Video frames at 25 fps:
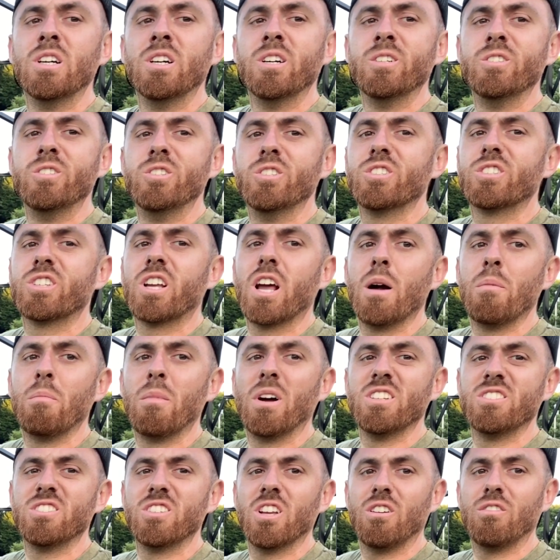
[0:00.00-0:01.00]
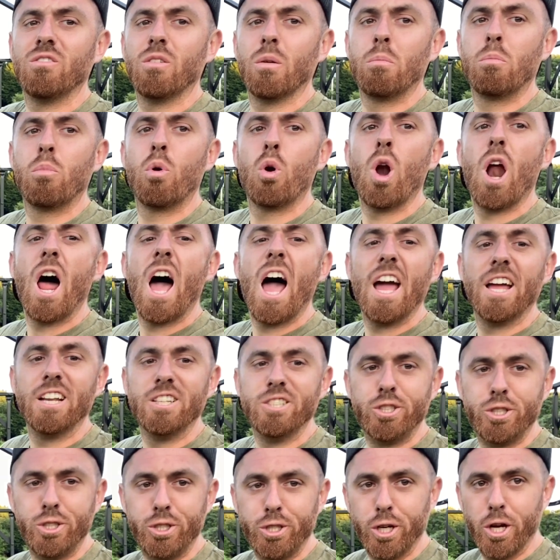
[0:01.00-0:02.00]
just got myself a pride
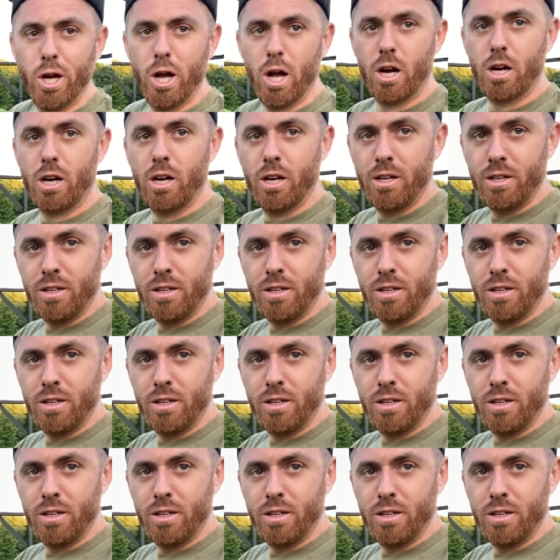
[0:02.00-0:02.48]
chuck.